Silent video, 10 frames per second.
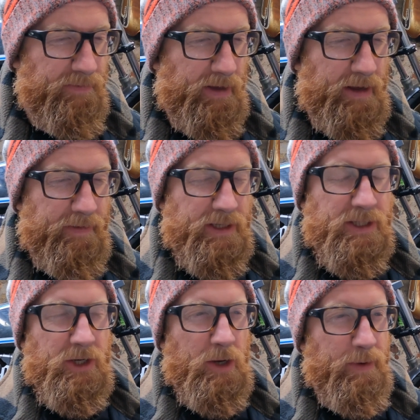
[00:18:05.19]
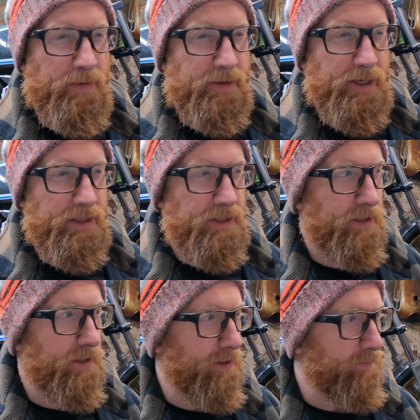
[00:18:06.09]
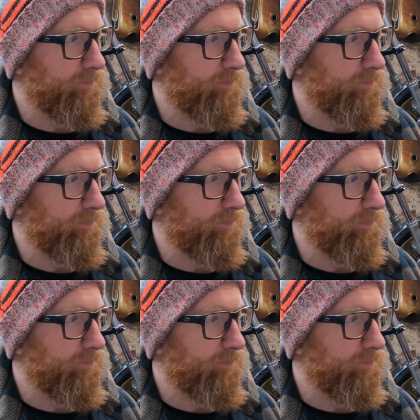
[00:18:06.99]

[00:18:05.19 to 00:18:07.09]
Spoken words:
I've actually got a bit of an idea,